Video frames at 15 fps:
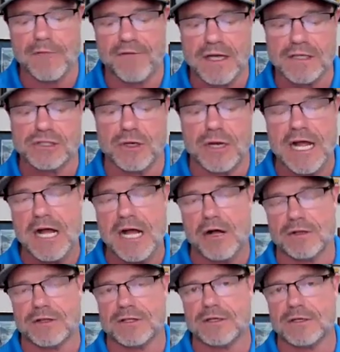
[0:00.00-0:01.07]
functional
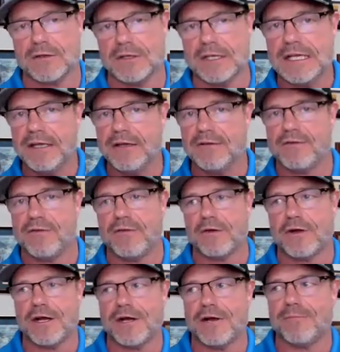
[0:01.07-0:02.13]
health to leave
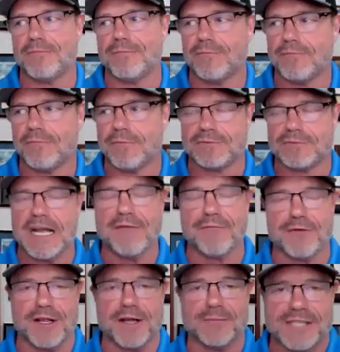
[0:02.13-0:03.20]
time
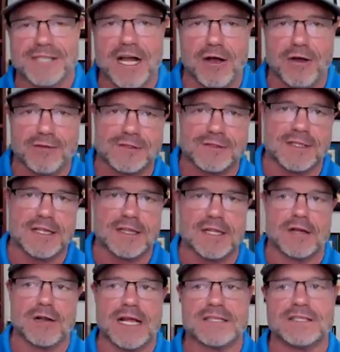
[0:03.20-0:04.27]
for themselves and
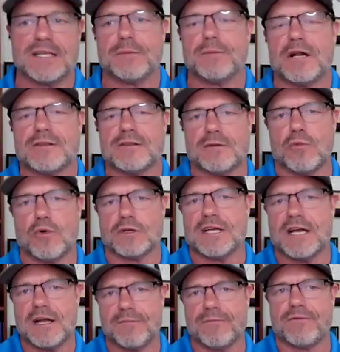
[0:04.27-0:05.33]
their legacy, but also more
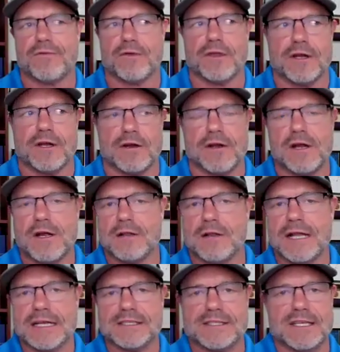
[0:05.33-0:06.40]
time for their
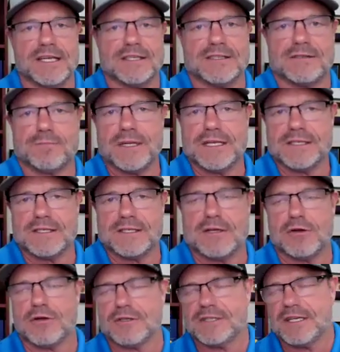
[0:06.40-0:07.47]
legacy as business
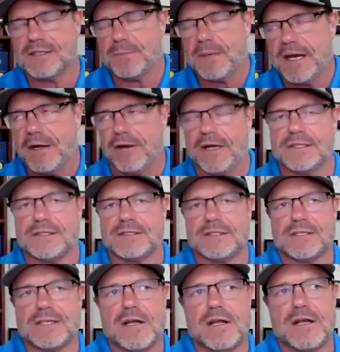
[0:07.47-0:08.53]
owners, as
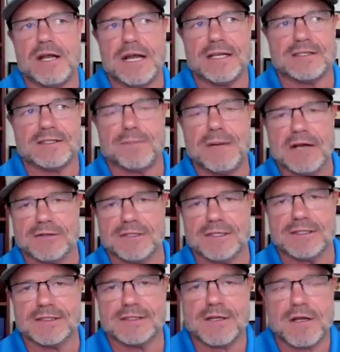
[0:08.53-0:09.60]
parents, as
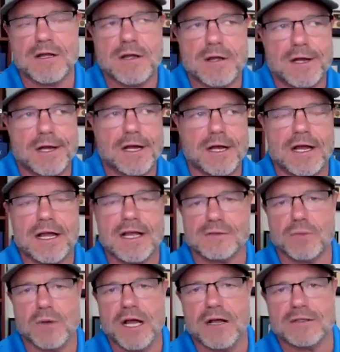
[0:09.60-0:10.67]
spouses,
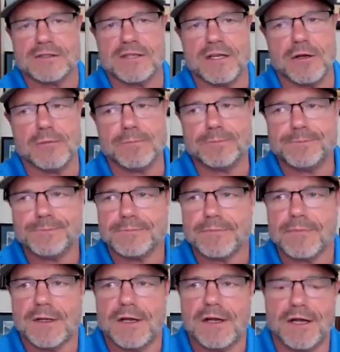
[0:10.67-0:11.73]
as well. So
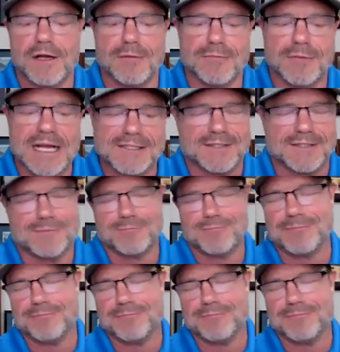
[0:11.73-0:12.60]
that's